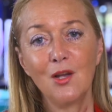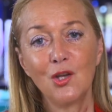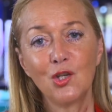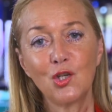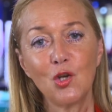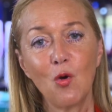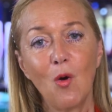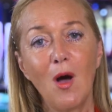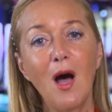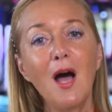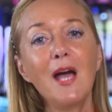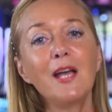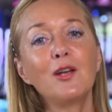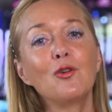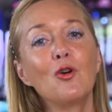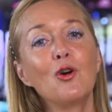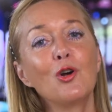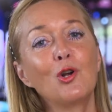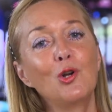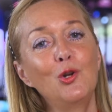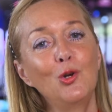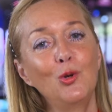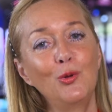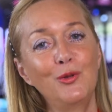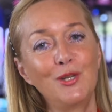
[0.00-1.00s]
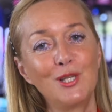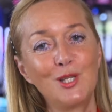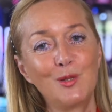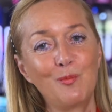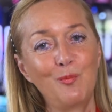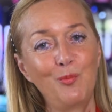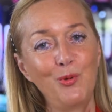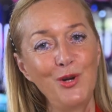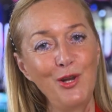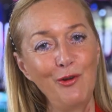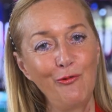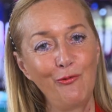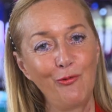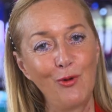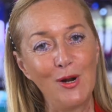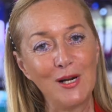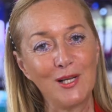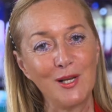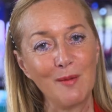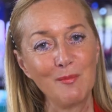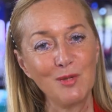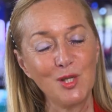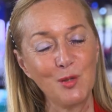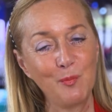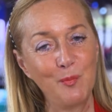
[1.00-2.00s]
So I conclude this brief
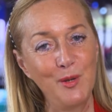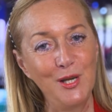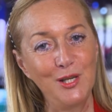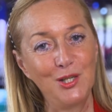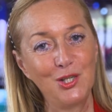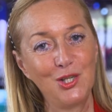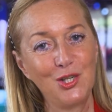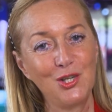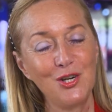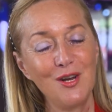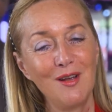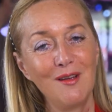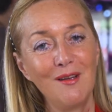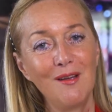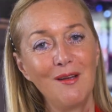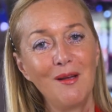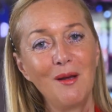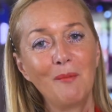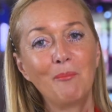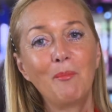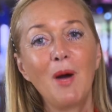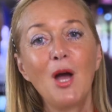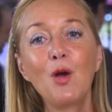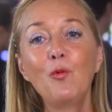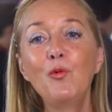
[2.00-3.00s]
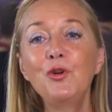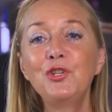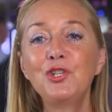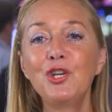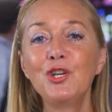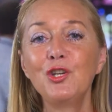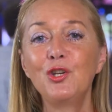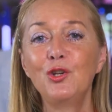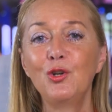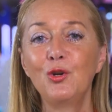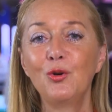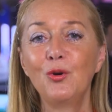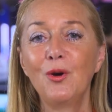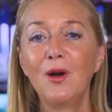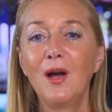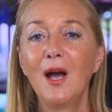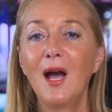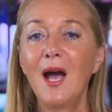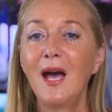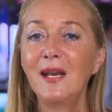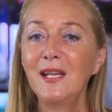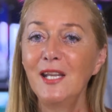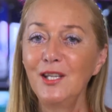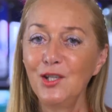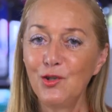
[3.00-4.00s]
welcome speech by wishing you
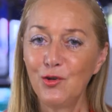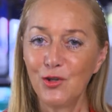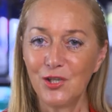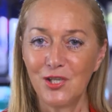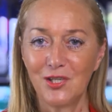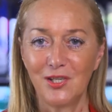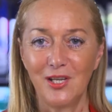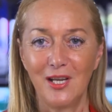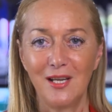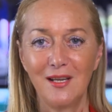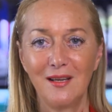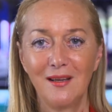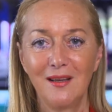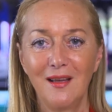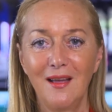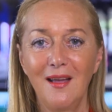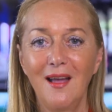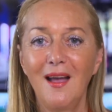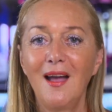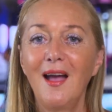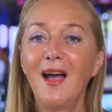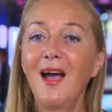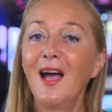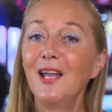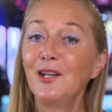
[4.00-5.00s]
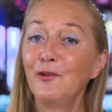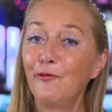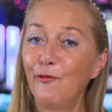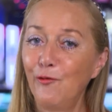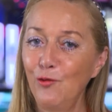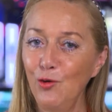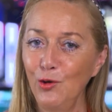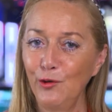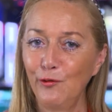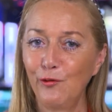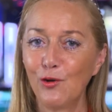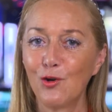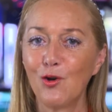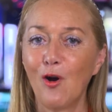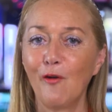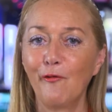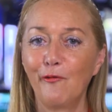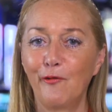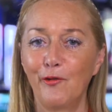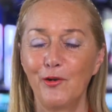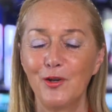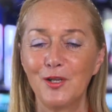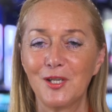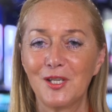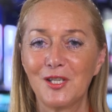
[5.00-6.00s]
an interesting and fruitful
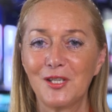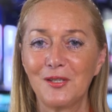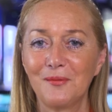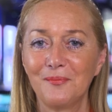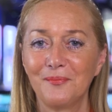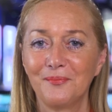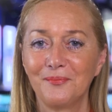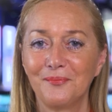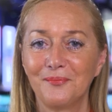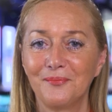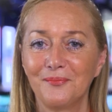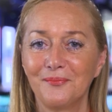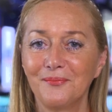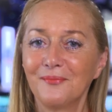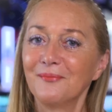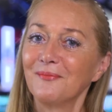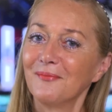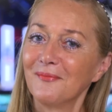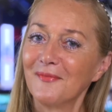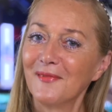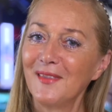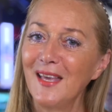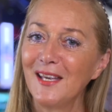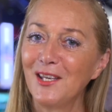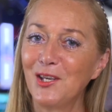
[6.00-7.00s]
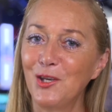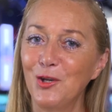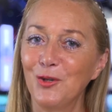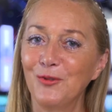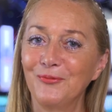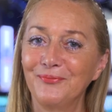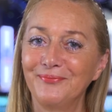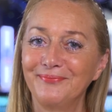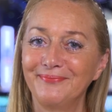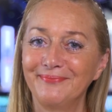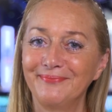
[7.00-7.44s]
conference. Thank you.